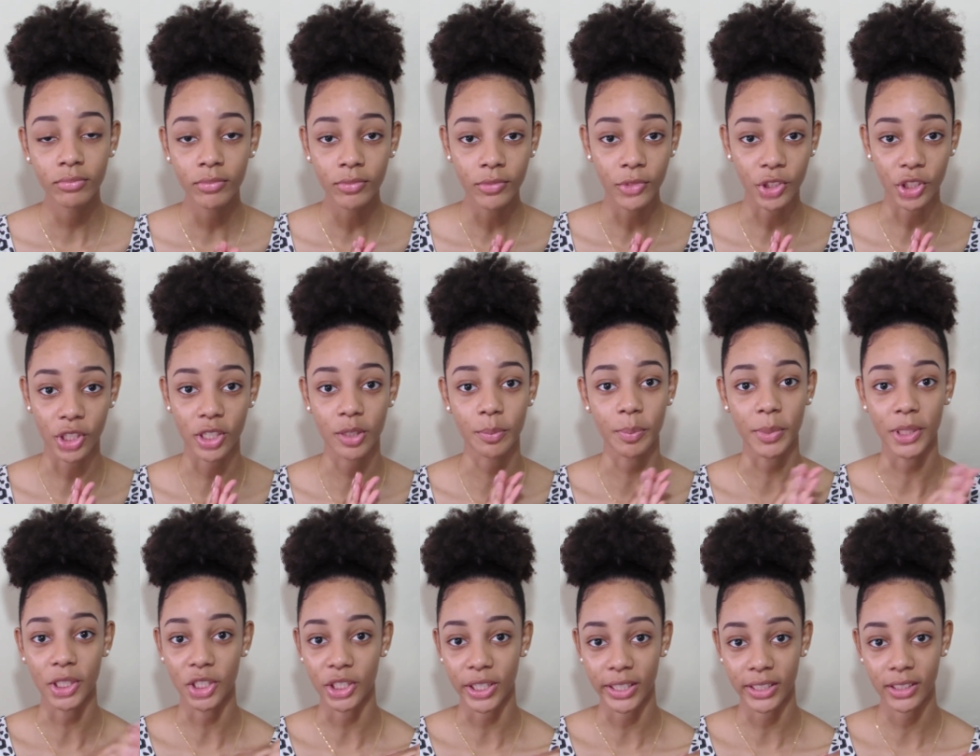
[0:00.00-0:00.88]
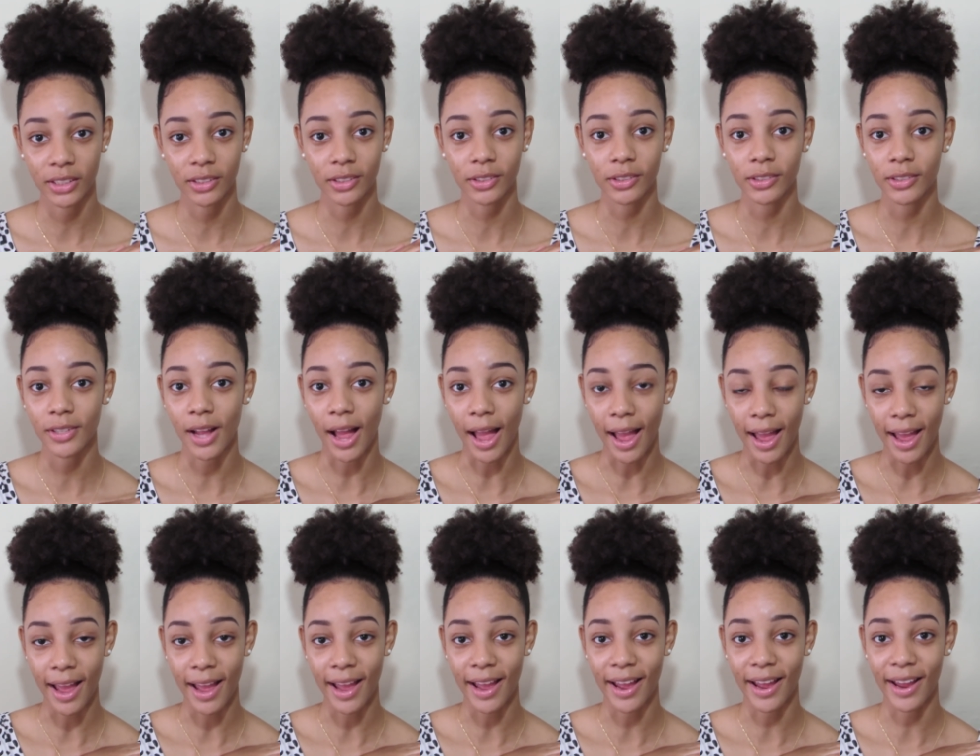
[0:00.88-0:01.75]
Just be gentle
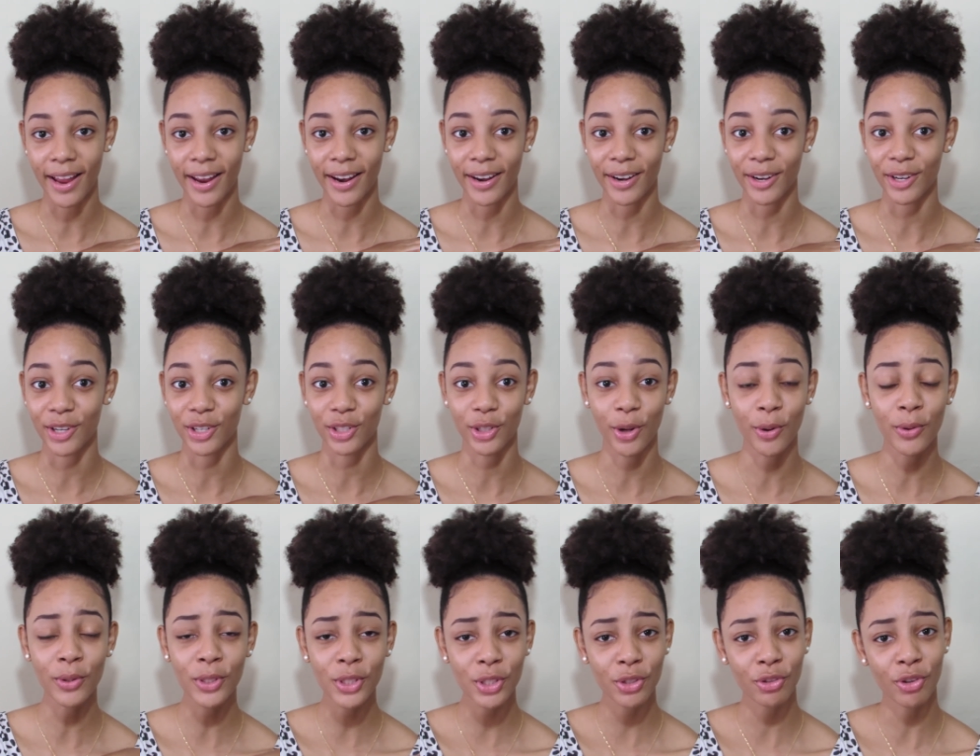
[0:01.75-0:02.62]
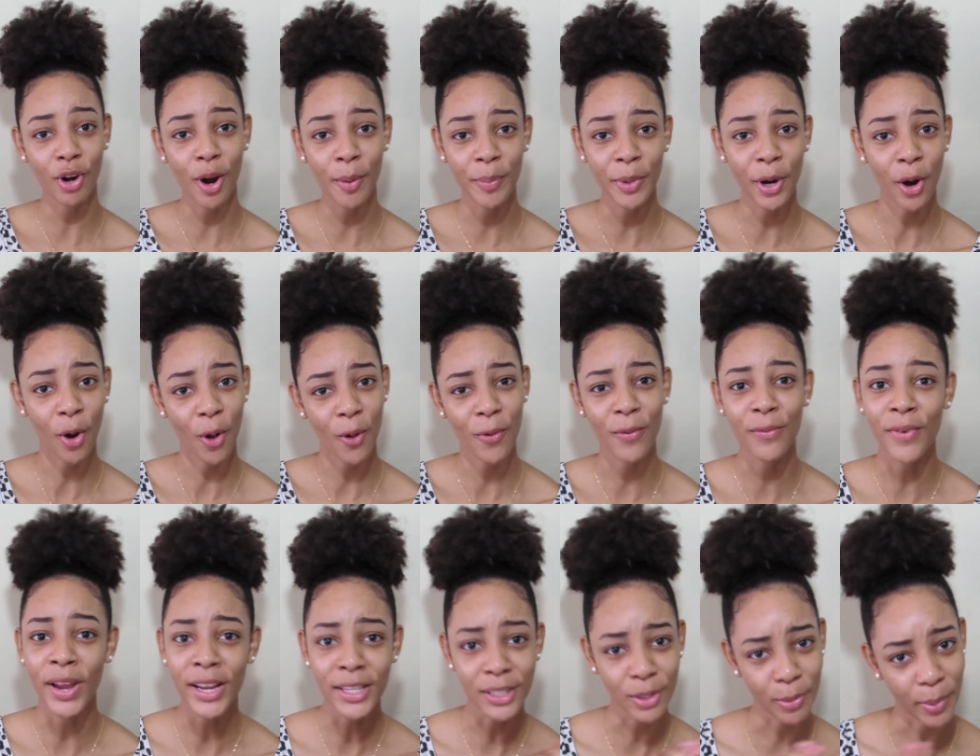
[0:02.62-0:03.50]
and don't scrub your whole
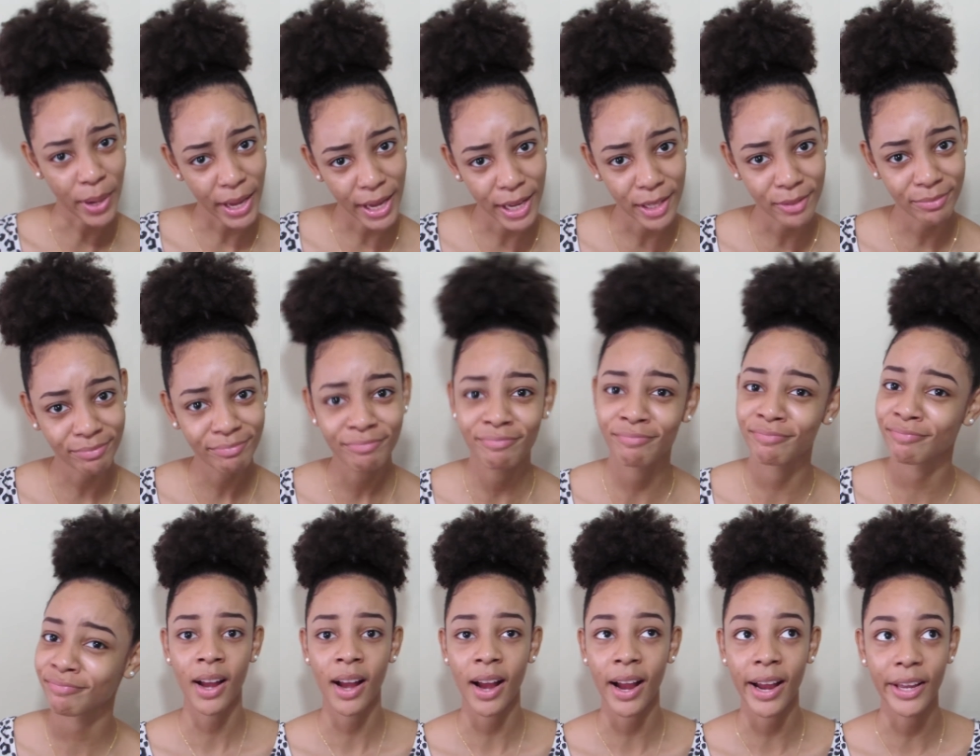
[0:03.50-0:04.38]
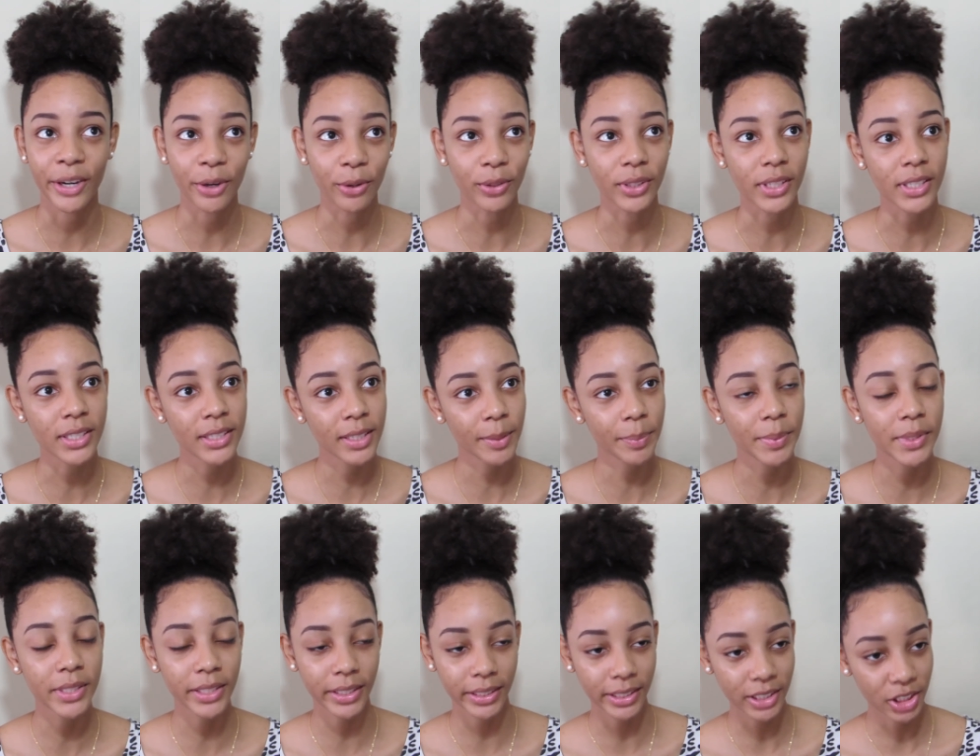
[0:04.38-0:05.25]
face away. I know this tip is
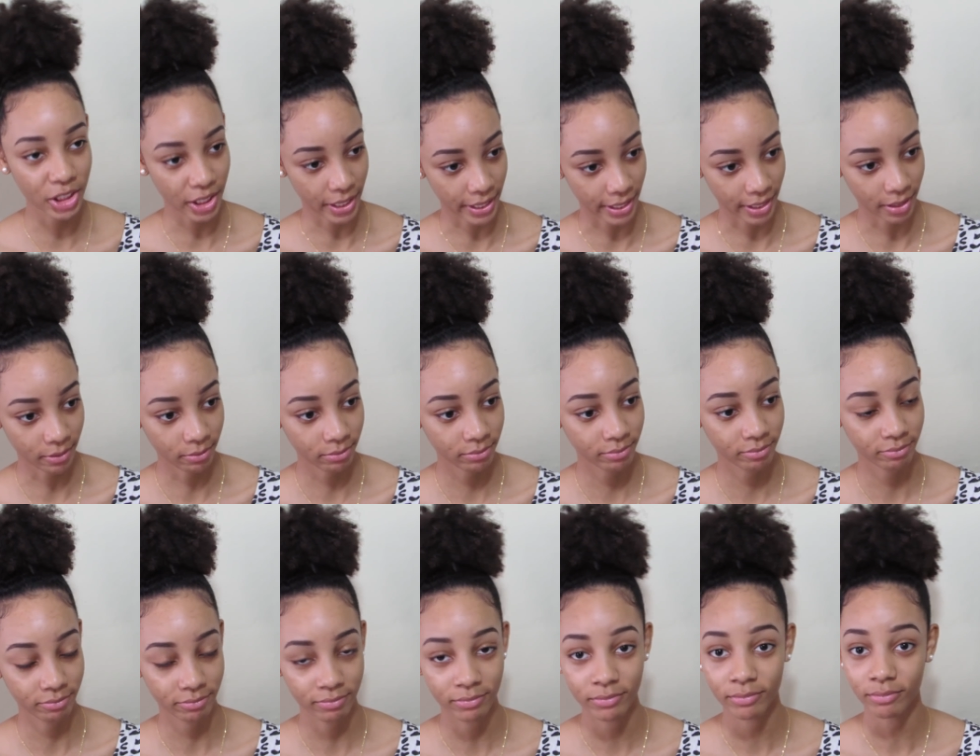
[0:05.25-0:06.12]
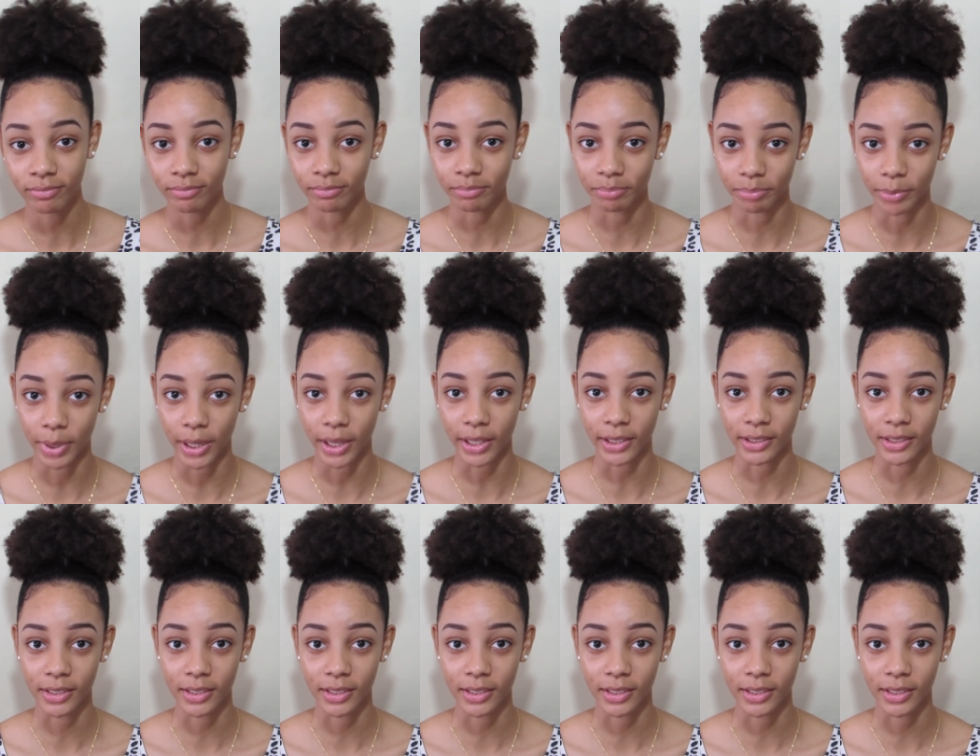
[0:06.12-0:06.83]
cliche, but